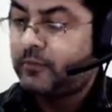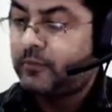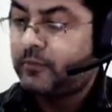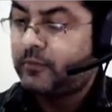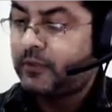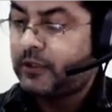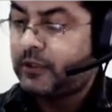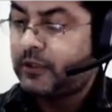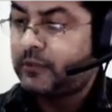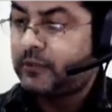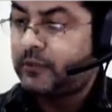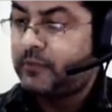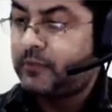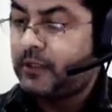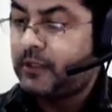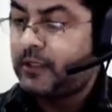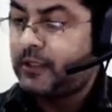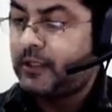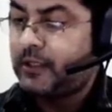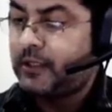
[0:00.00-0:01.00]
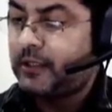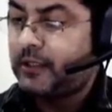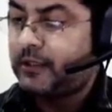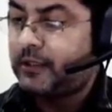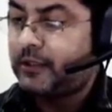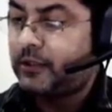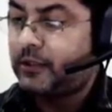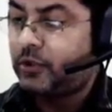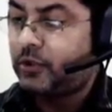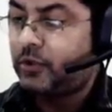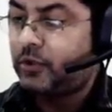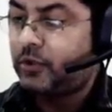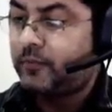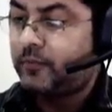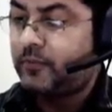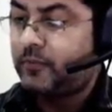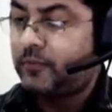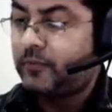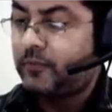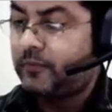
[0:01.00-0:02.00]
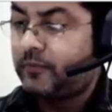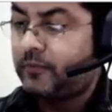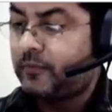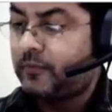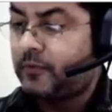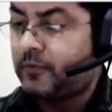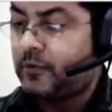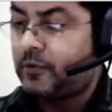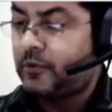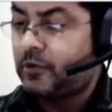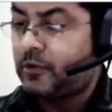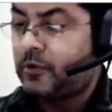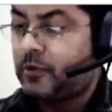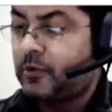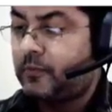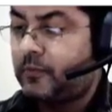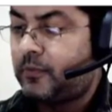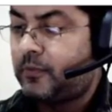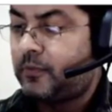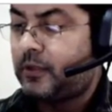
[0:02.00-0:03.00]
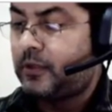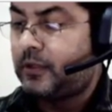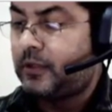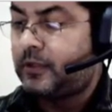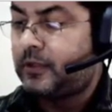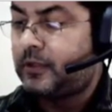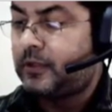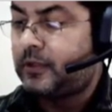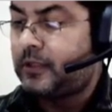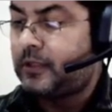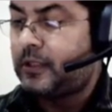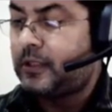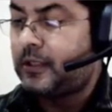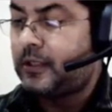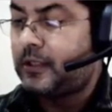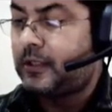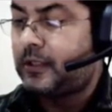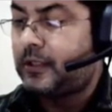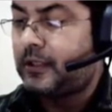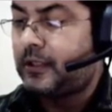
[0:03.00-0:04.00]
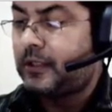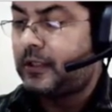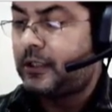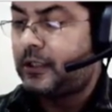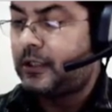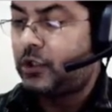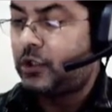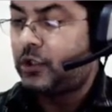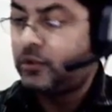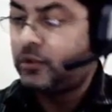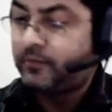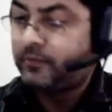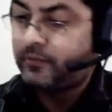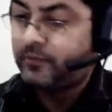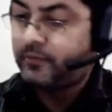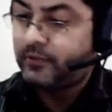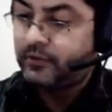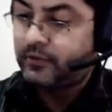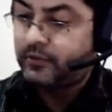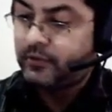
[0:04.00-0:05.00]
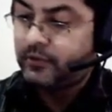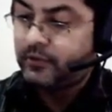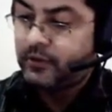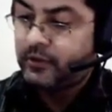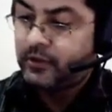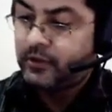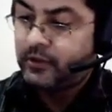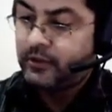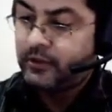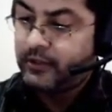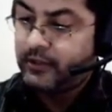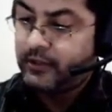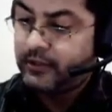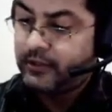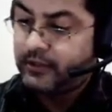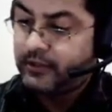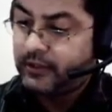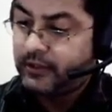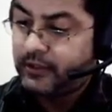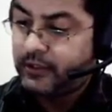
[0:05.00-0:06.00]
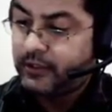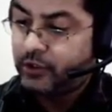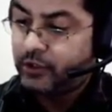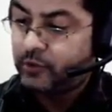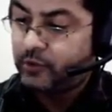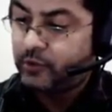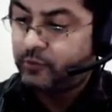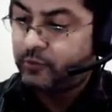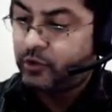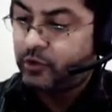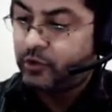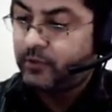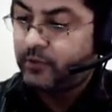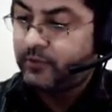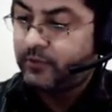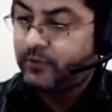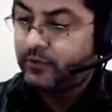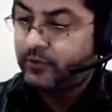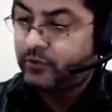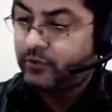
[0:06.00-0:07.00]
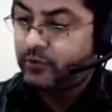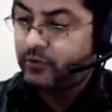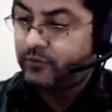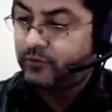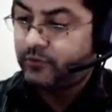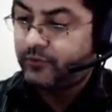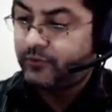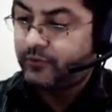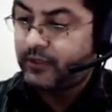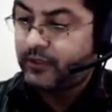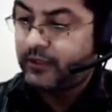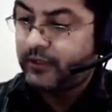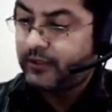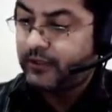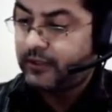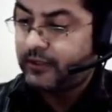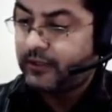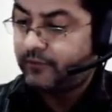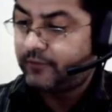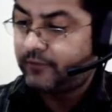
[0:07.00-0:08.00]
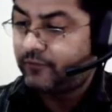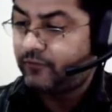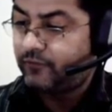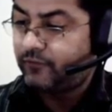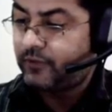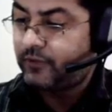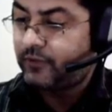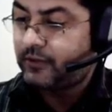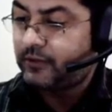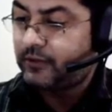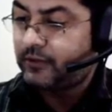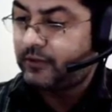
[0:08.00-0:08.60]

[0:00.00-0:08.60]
plus bk cube plus ck cube. Take k cube common, so we are left with